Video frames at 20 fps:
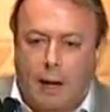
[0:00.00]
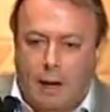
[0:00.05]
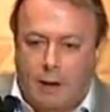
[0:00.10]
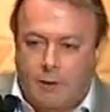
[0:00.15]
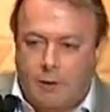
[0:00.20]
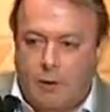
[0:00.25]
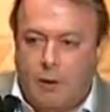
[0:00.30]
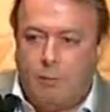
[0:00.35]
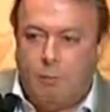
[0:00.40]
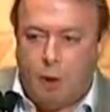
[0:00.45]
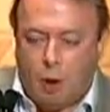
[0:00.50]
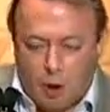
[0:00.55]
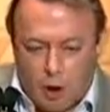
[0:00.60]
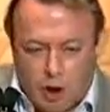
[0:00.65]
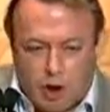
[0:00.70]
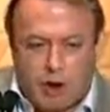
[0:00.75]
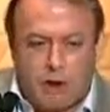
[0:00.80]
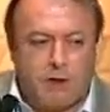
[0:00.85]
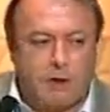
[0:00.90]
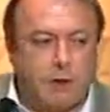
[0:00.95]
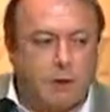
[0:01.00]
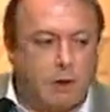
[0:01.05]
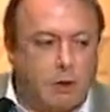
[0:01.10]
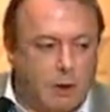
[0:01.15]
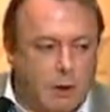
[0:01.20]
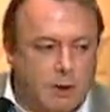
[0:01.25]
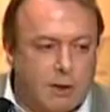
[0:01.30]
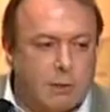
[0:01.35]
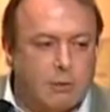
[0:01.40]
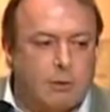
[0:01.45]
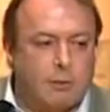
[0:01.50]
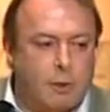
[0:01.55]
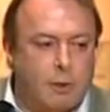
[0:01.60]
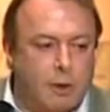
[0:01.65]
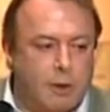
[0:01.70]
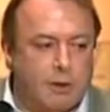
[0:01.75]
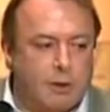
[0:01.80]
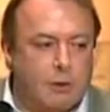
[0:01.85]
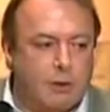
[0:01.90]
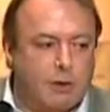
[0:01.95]
that abolishes the
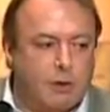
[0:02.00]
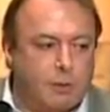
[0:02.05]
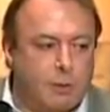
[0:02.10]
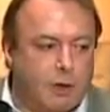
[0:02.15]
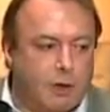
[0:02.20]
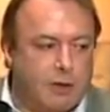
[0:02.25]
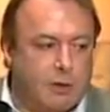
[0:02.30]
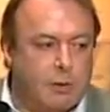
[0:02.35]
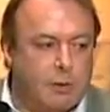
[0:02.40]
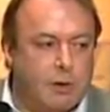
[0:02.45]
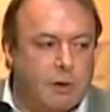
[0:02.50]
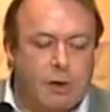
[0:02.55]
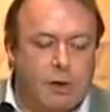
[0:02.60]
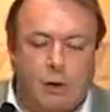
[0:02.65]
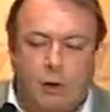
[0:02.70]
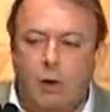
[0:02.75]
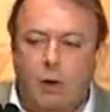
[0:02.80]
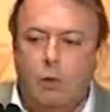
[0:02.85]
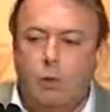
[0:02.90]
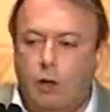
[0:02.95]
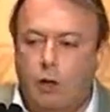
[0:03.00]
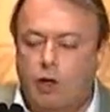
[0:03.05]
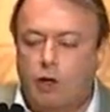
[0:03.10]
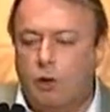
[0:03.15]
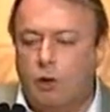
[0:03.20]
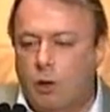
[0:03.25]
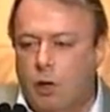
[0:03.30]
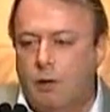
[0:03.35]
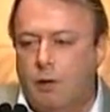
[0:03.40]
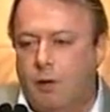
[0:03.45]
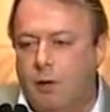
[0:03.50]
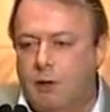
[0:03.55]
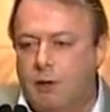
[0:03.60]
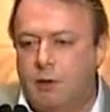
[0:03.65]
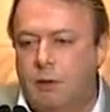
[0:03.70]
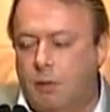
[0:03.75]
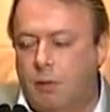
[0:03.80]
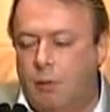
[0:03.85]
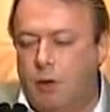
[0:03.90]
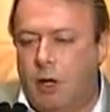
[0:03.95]
concept of personal responsibility on which
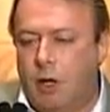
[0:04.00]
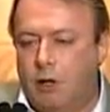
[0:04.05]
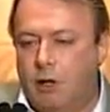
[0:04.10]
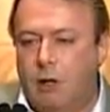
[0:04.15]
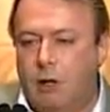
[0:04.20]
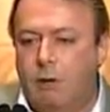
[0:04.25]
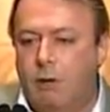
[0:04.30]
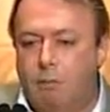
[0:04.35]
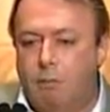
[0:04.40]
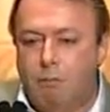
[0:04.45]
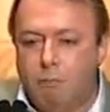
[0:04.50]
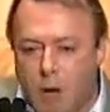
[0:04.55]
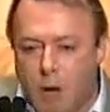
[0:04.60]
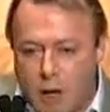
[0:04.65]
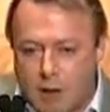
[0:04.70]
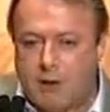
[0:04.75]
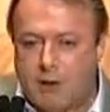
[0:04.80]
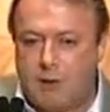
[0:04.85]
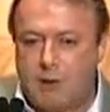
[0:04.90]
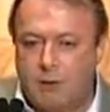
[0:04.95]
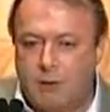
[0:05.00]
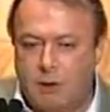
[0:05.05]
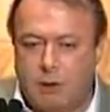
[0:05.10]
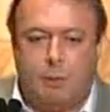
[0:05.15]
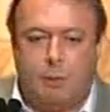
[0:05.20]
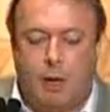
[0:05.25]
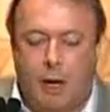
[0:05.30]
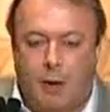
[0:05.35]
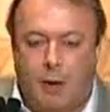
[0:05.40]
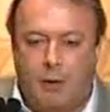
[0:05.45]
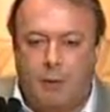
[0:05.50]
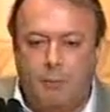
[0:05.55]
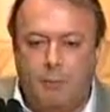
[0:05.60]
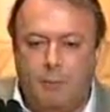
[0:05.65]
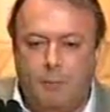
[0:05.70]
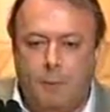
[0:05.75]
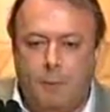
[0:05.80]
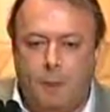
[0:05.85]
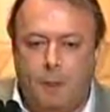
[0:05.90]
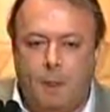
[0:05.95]
all ethics and all morality must
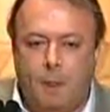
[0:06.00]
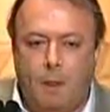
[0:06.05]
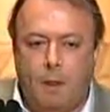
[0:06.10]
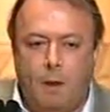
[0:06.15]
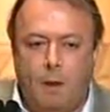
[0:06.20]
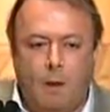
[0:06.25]
depend.